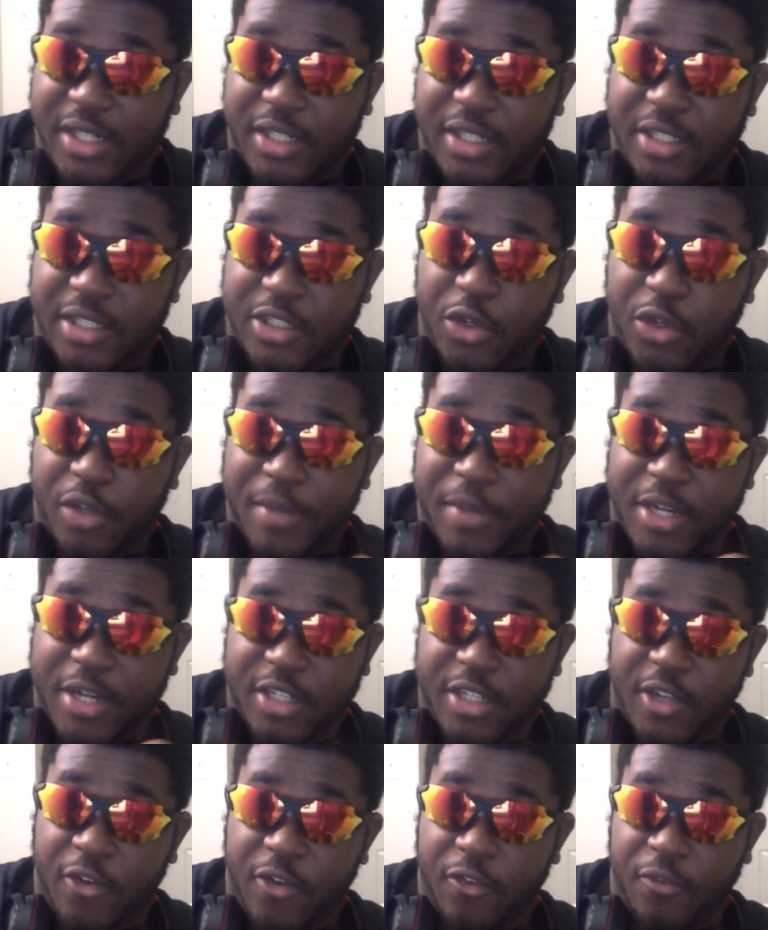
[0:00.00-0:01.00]
It's only made
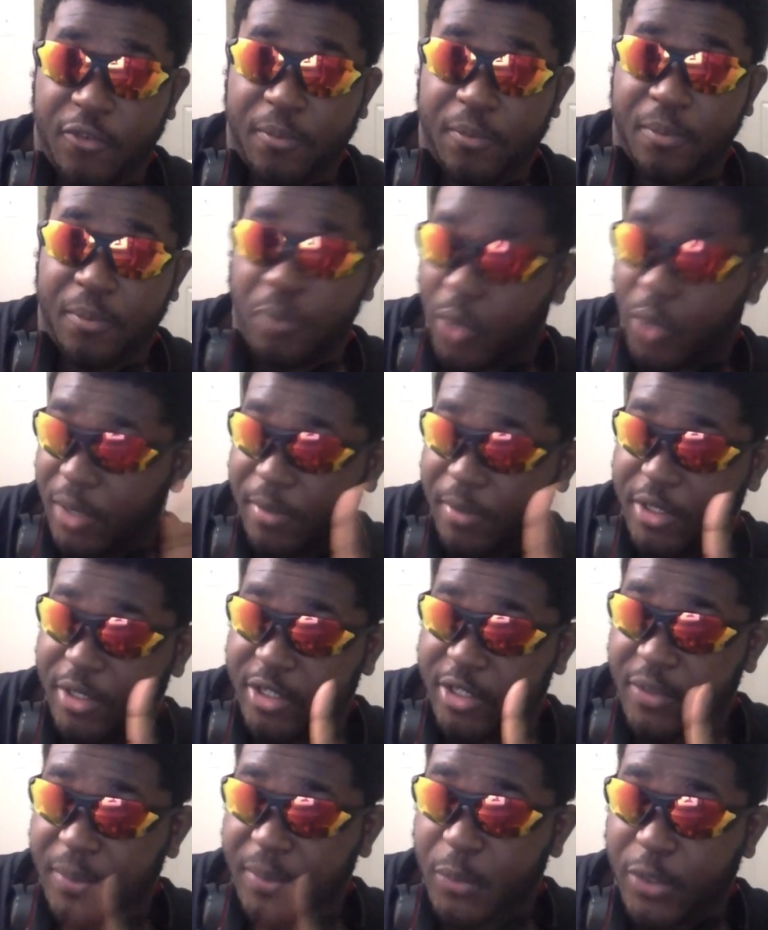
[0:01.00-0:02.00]
yourself, one, put
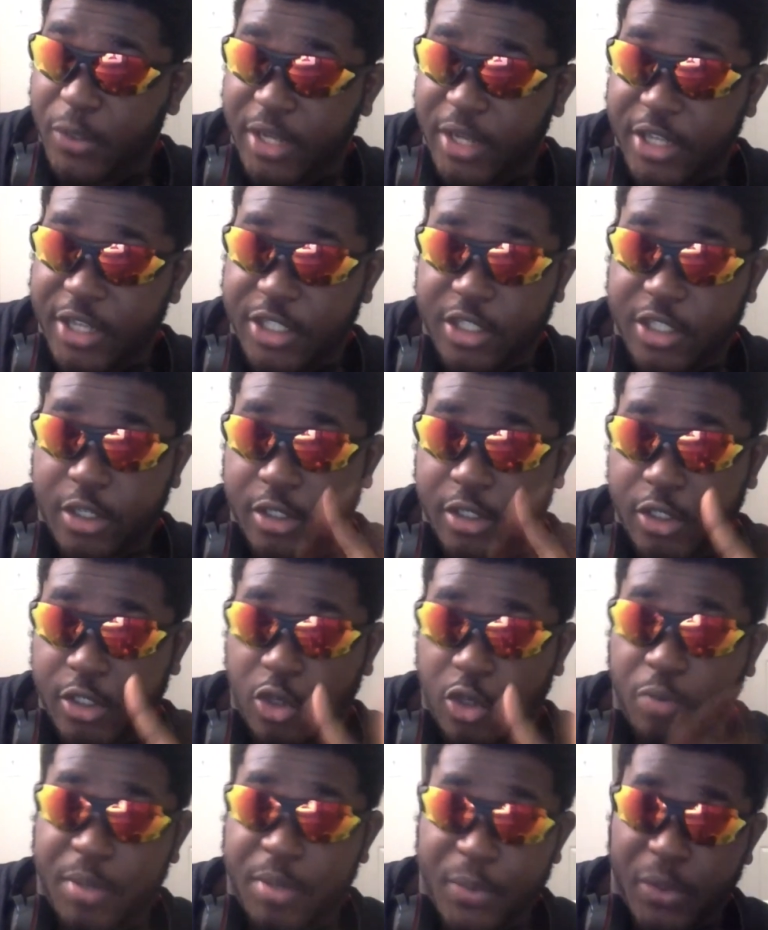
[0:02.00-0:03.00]
yourself in more danger, or
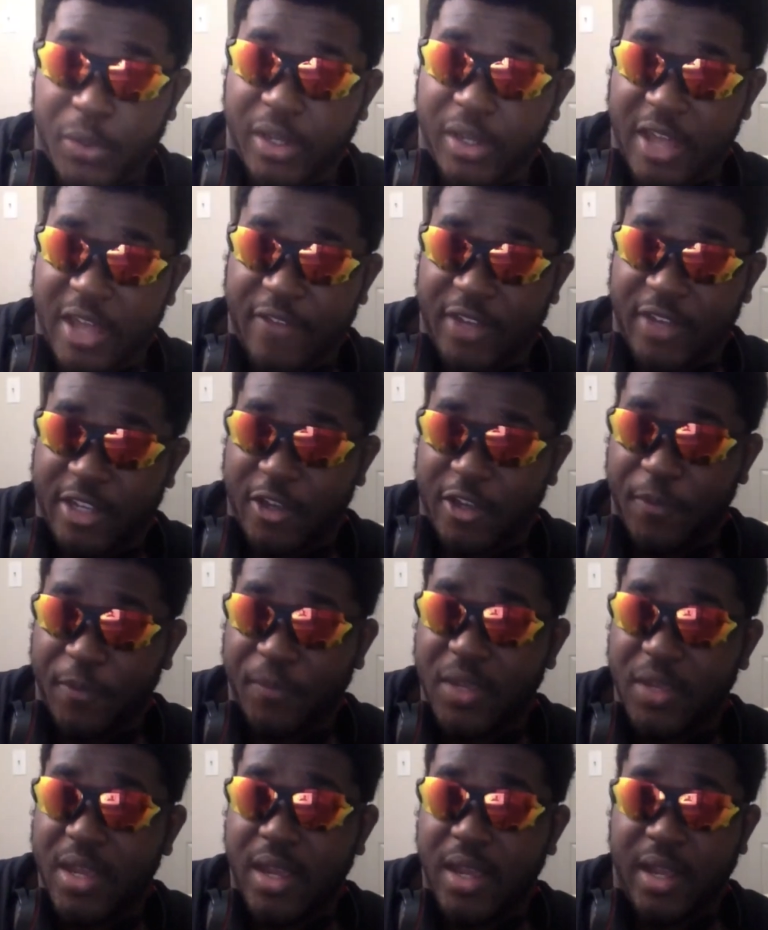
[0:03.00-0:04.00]
two, people gonna laugh at you.
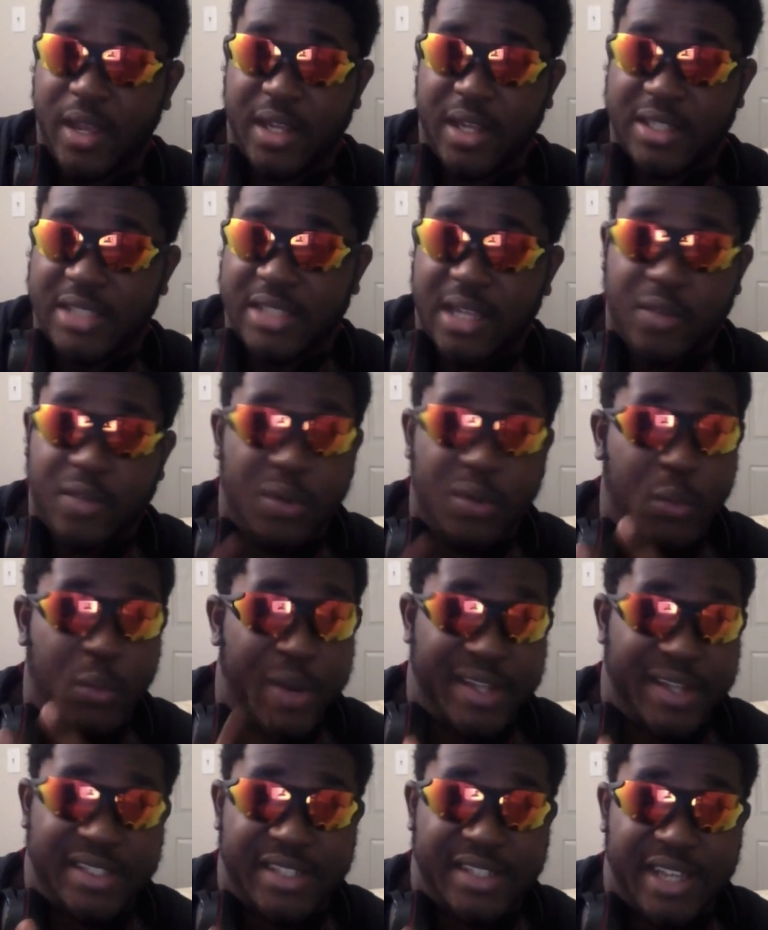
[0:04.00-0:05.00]
And that's exactly what
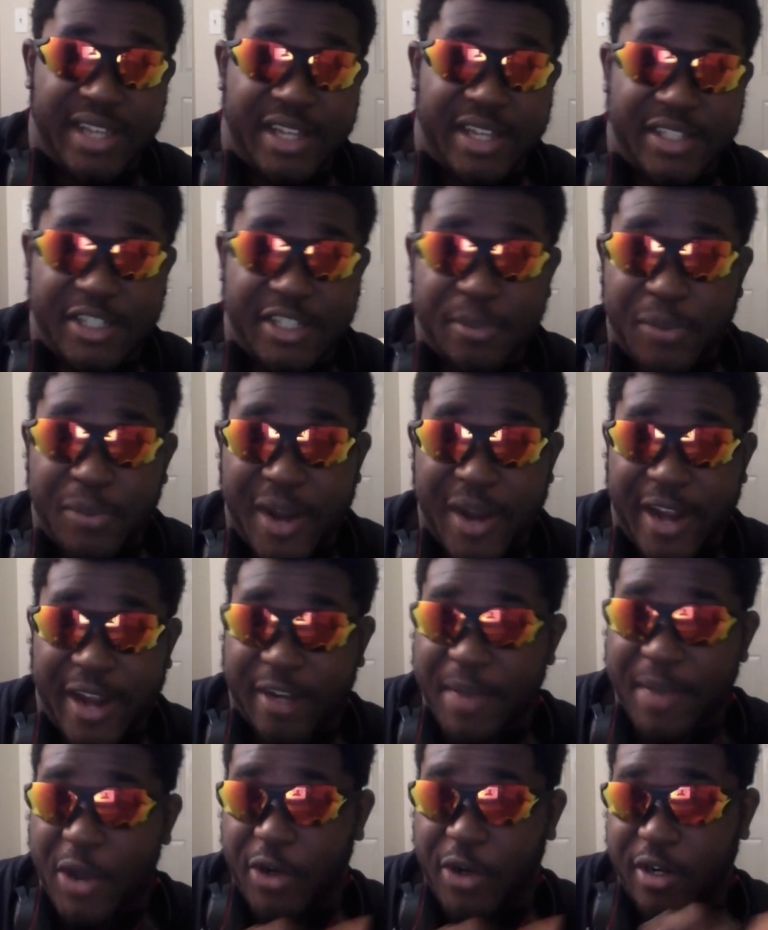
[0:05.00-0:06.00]
Weiss did. She bragged
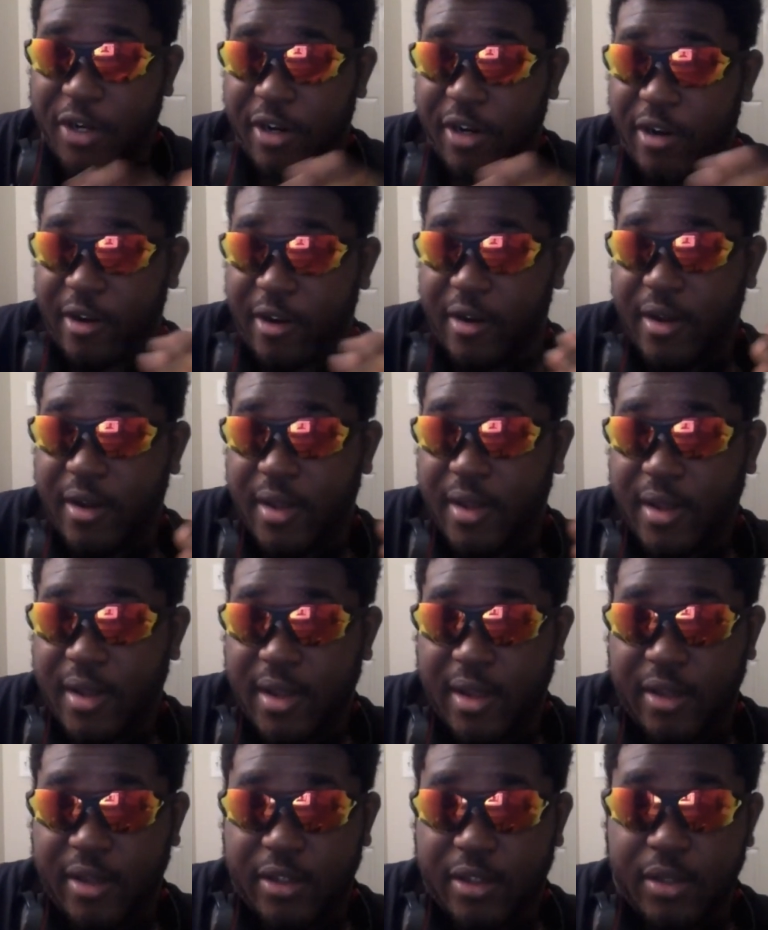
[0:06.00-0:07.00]
about her
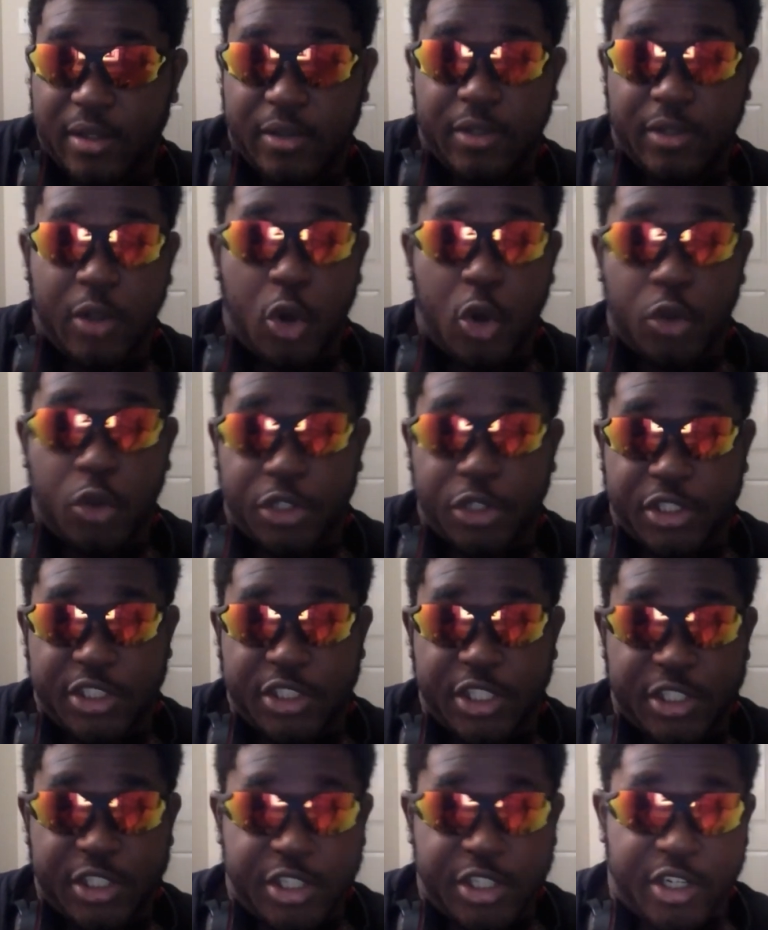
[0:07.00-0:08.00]
older
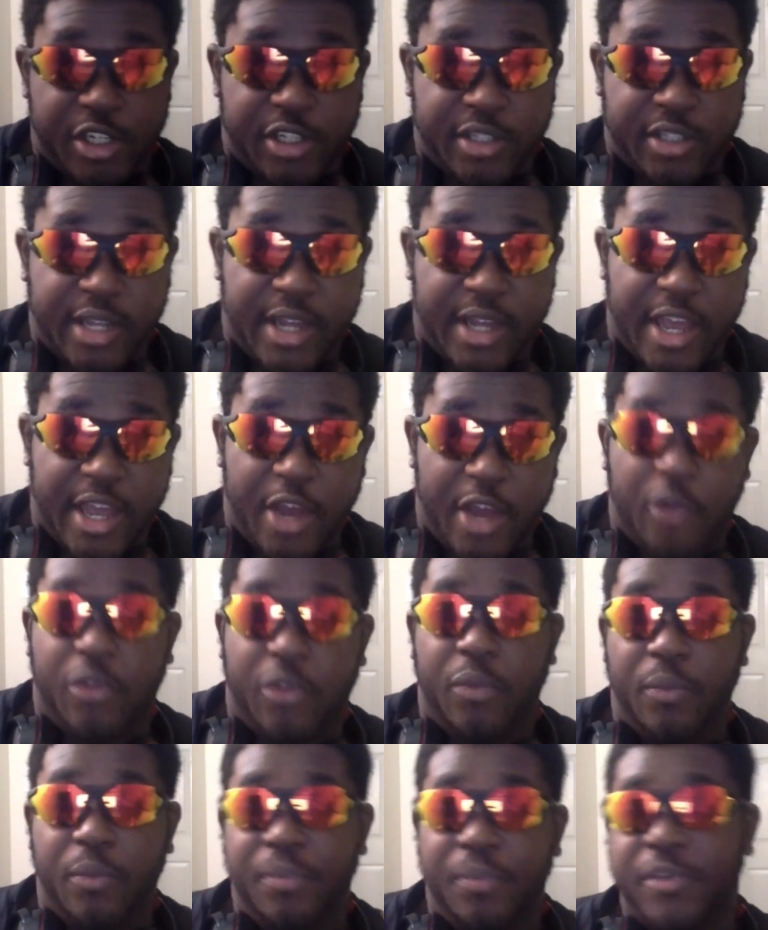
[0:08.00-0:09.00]
sister, saying how
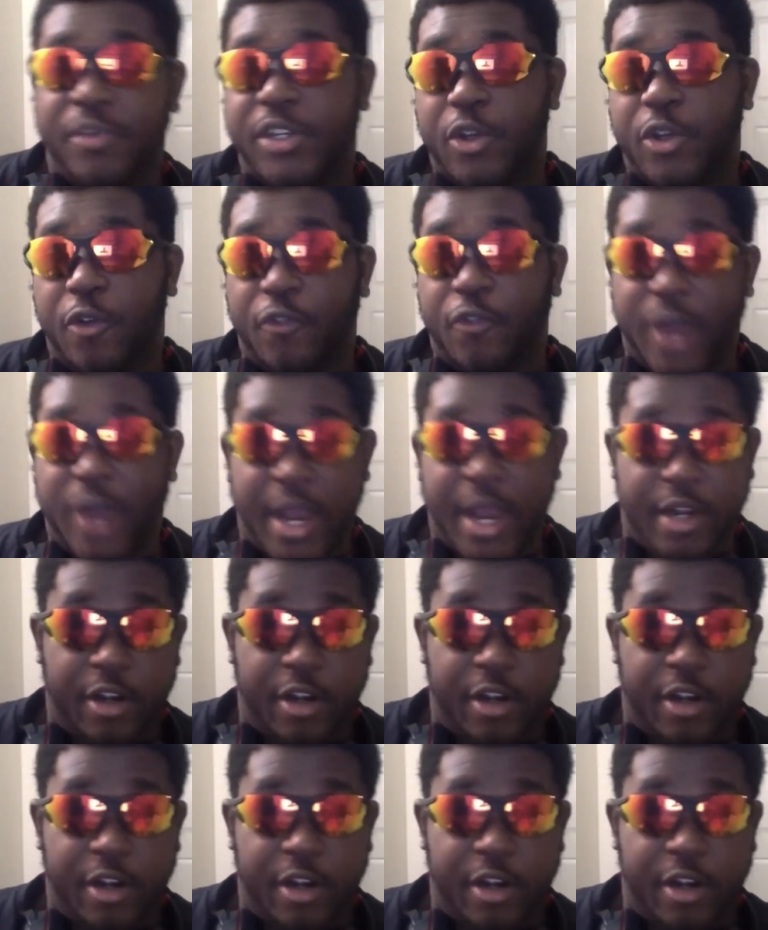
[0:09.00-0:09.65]
she'll find